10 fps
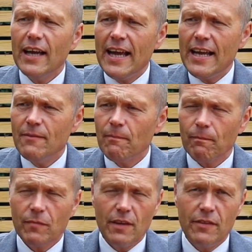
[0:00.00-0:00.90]
in
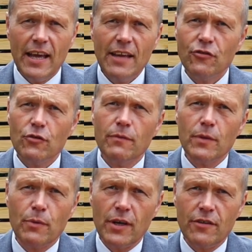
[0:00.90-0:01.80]
the history of
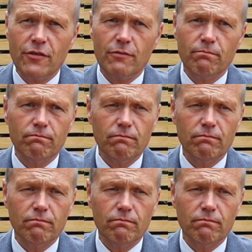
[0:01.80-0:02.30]
the British